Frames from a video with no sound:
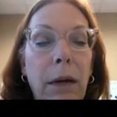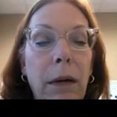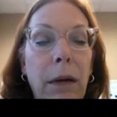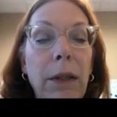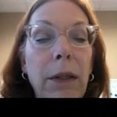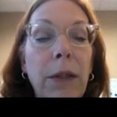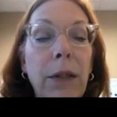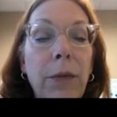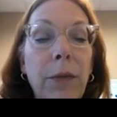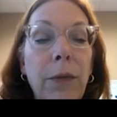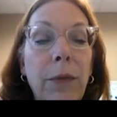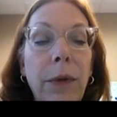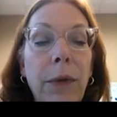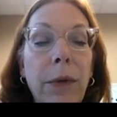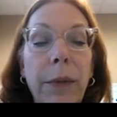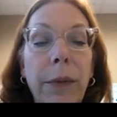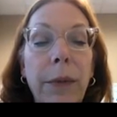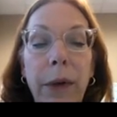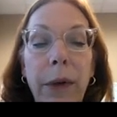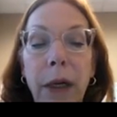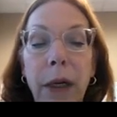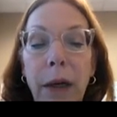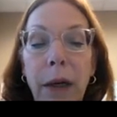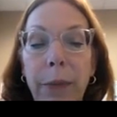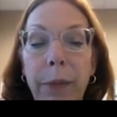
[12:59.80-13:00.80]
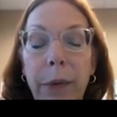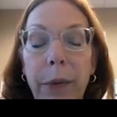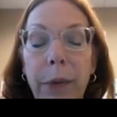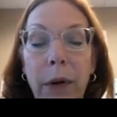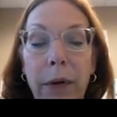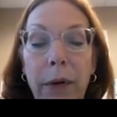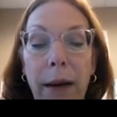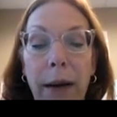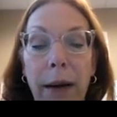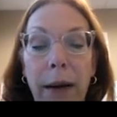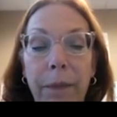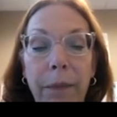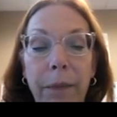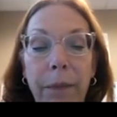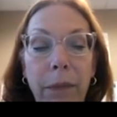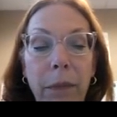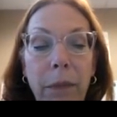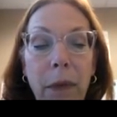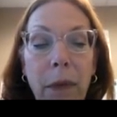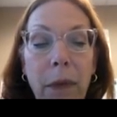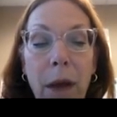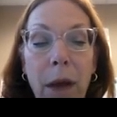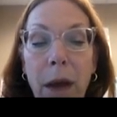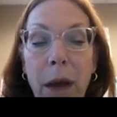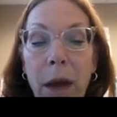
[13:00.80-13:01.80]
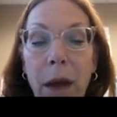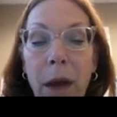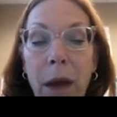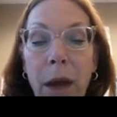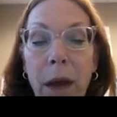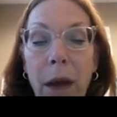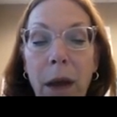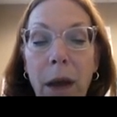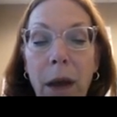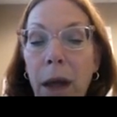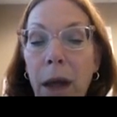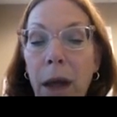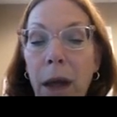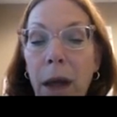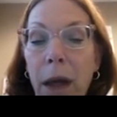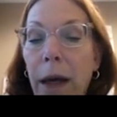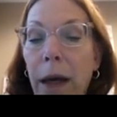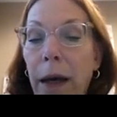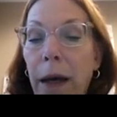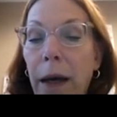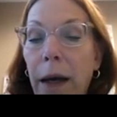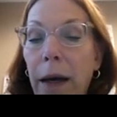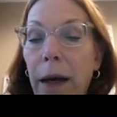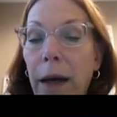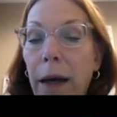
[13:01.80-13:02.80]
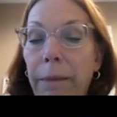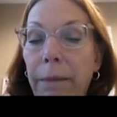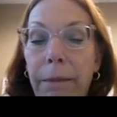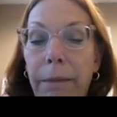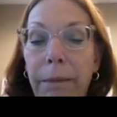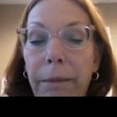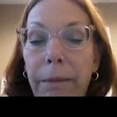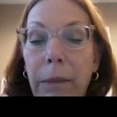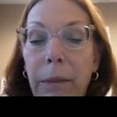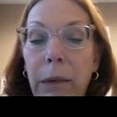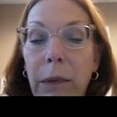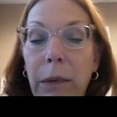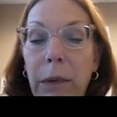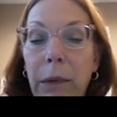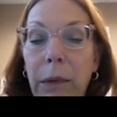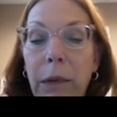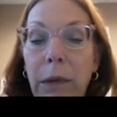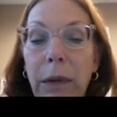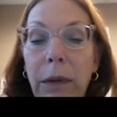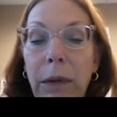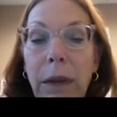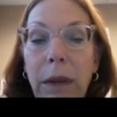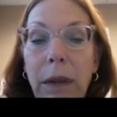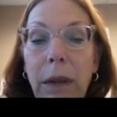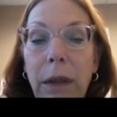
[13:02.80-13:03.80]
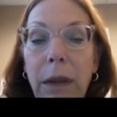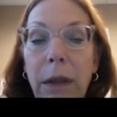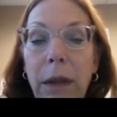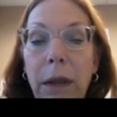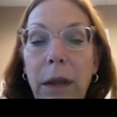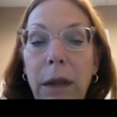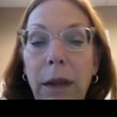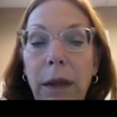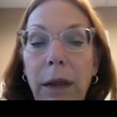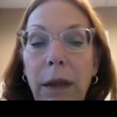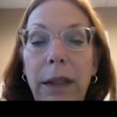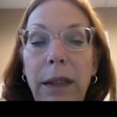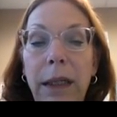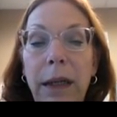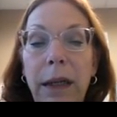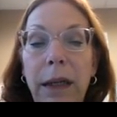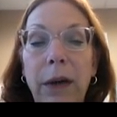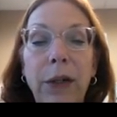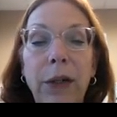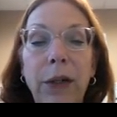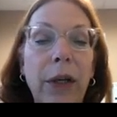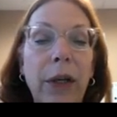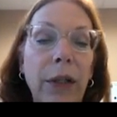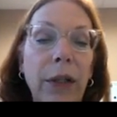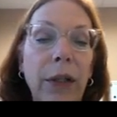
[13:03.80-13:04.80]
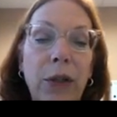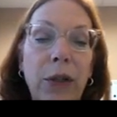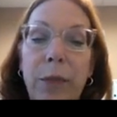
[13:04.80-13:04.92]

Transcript: This is really a pretty neat program. Let's see, you can